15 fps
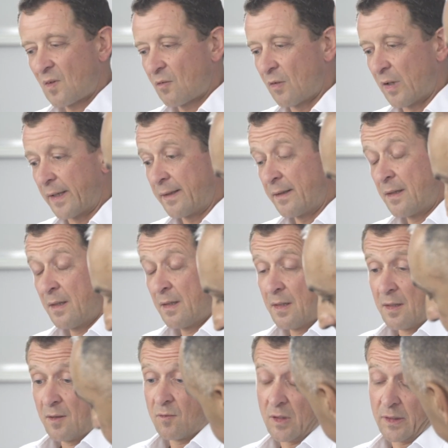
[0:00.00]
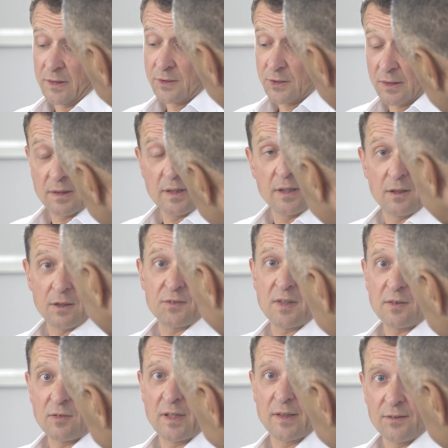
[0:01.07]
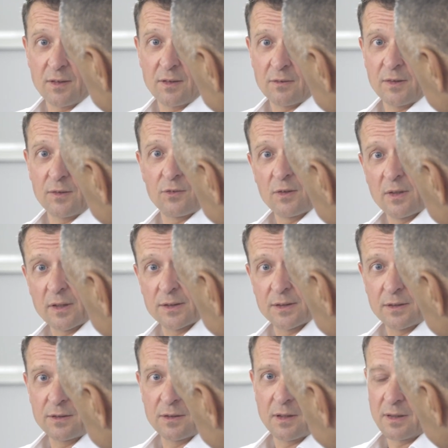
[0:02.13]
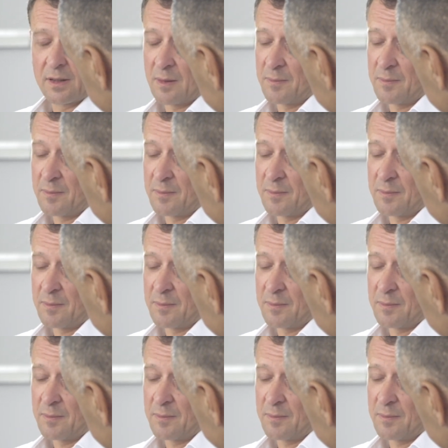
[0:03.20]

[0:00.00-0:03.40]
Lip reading: Right. Well, you certainly got that right in your introduction, John.